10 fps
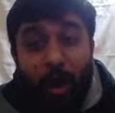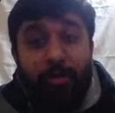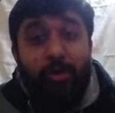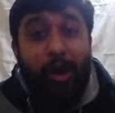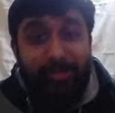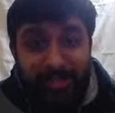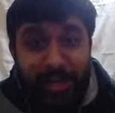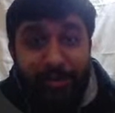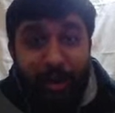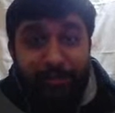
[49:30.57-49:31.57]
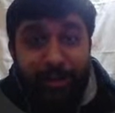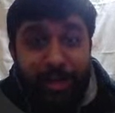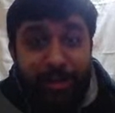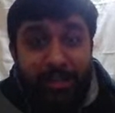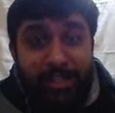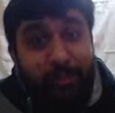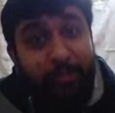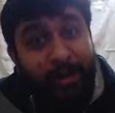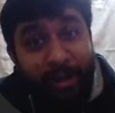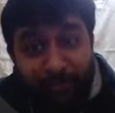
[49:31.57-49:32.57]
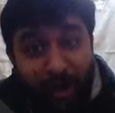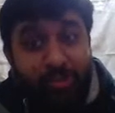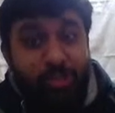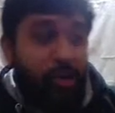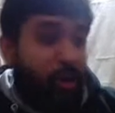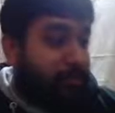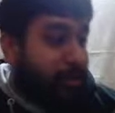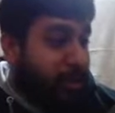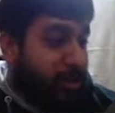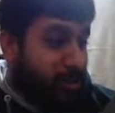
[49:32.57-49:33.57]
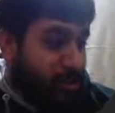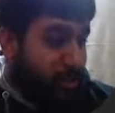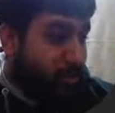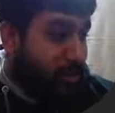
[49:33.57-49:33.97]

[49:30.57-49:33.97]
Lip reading: constant of integration but a function of integration.